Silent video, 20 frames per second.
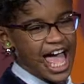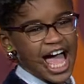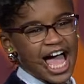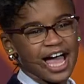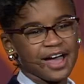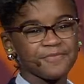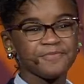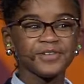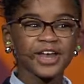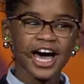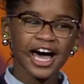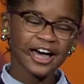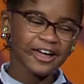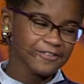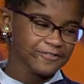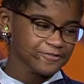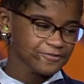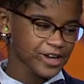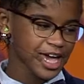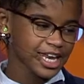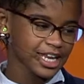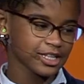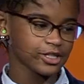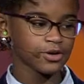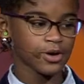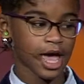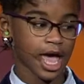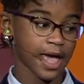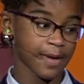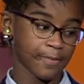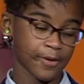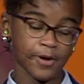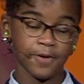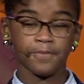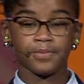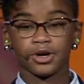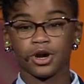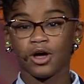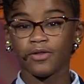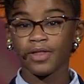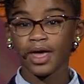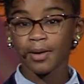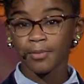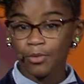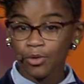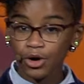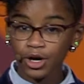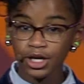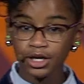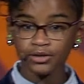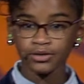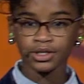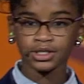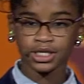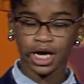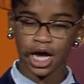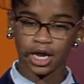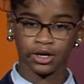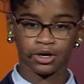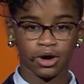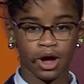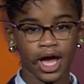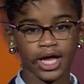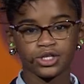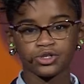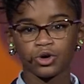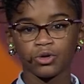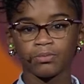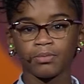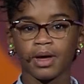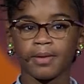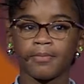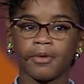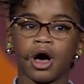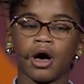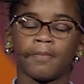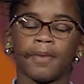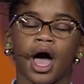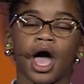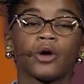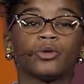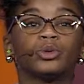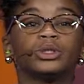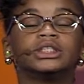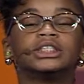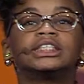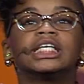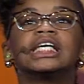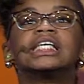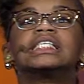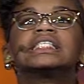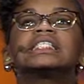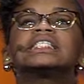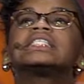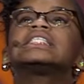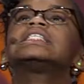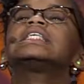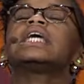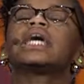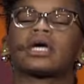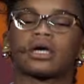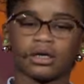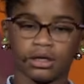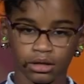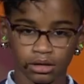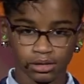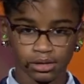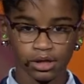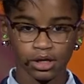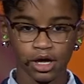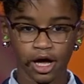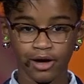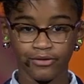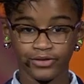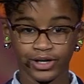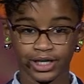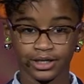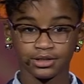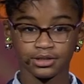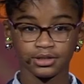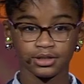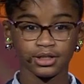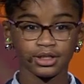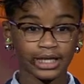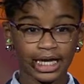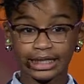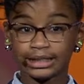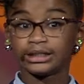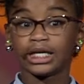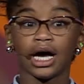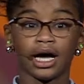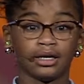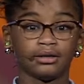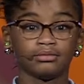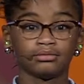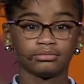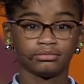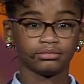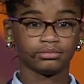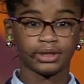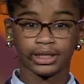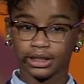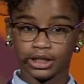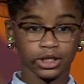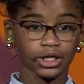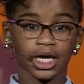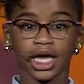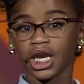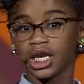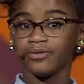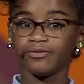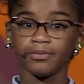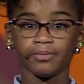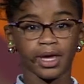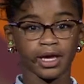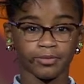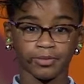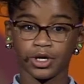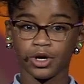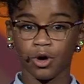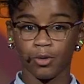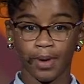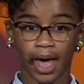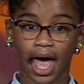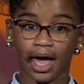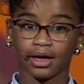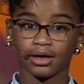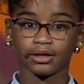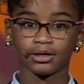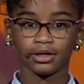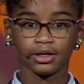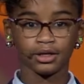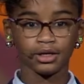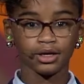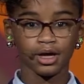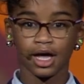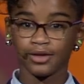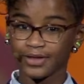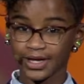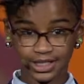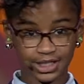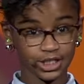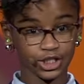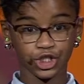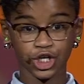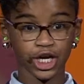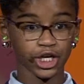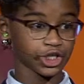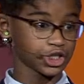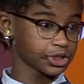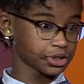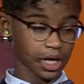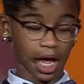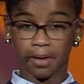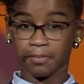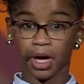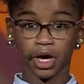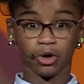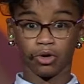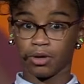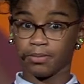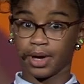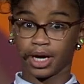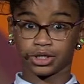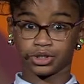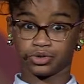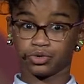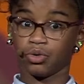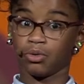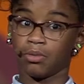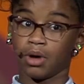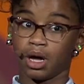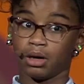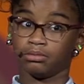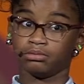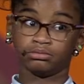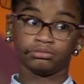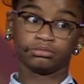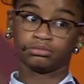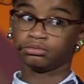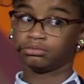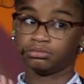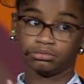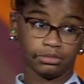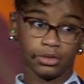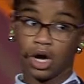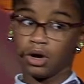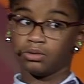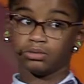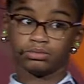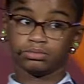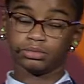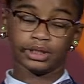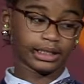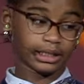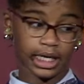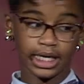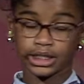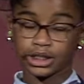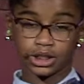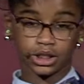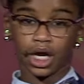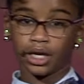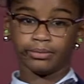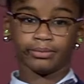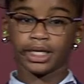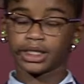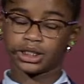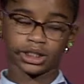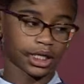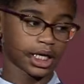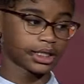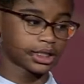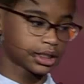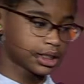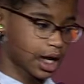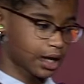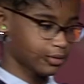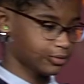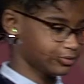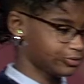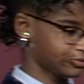I'm not Fannie Lou Hamer, but on that morning in the diner, I told my mom I was sick of it, like done. Like, you can't even make me go back. Unless this changes, I'm not going back to school, Mom. No, it's done. It's done.